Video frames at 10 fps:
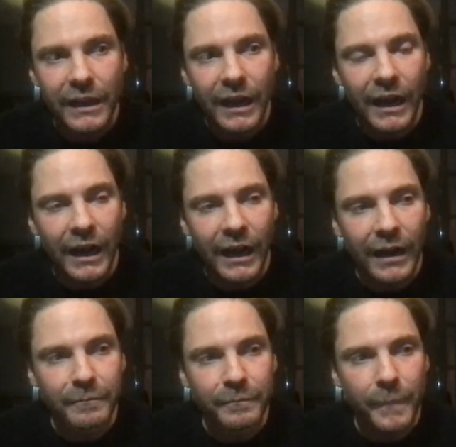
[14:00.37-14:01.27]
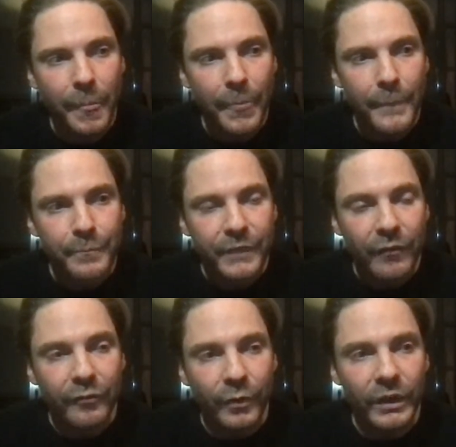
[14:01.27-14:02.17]

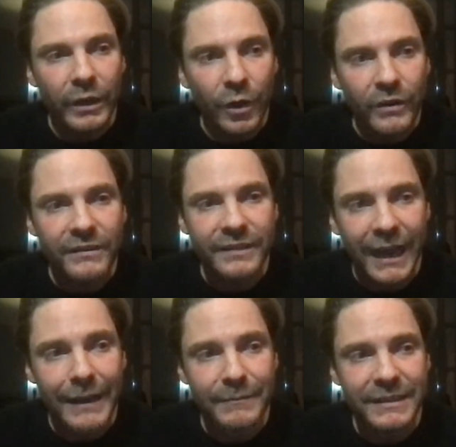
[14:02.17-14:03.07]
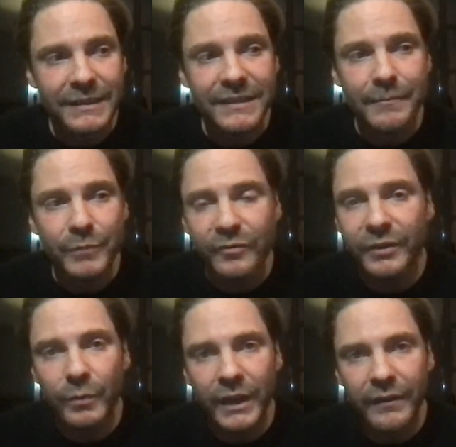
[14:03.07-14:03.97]
for a long time since I moved
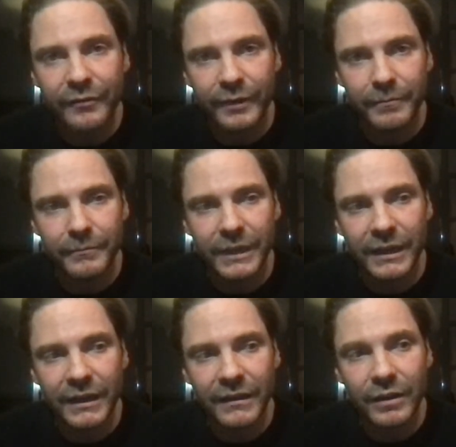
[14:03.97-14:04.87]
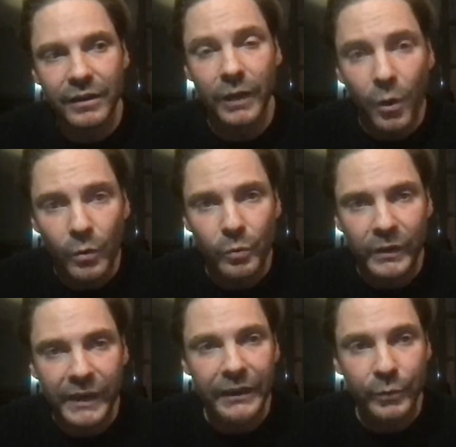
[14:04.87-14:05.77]
away from Cologne,
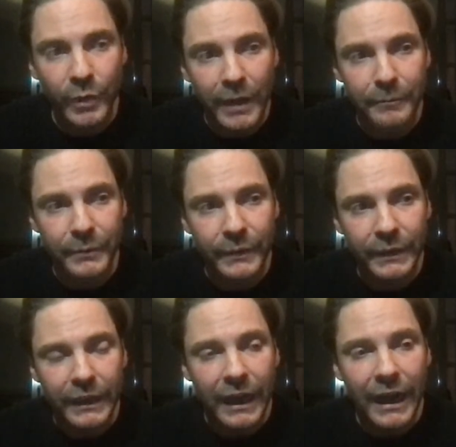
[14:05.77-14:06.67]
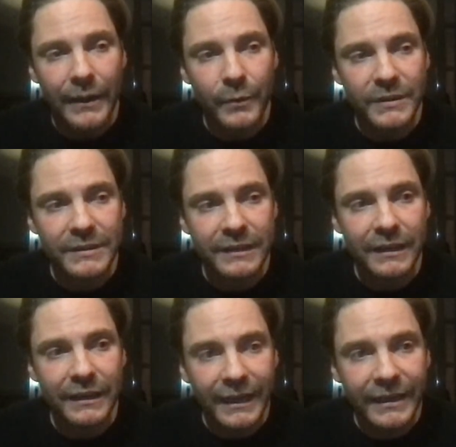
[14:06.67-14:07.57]
where I grew up. I was
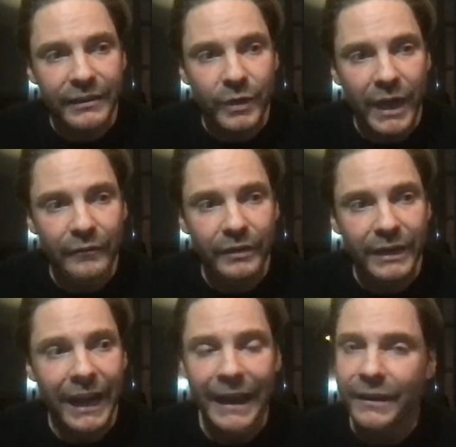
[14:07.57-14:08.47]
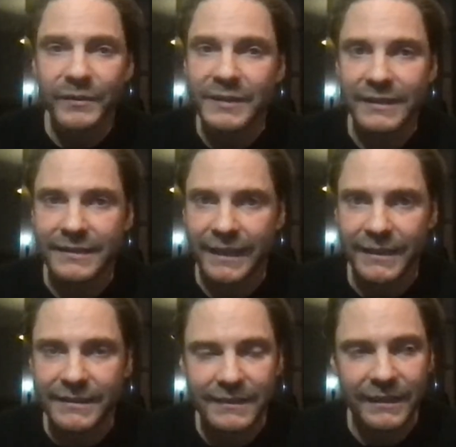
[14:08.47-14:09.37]
lucky to have a kind of
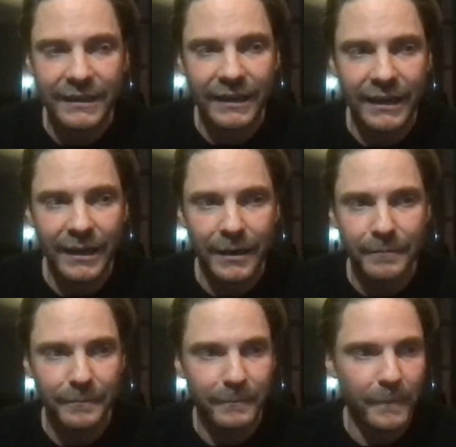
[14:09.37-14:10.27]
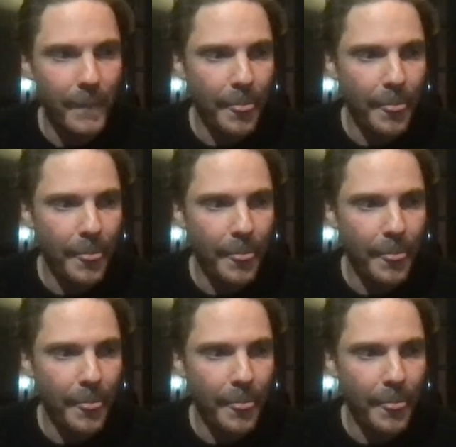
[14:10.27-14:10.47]
success very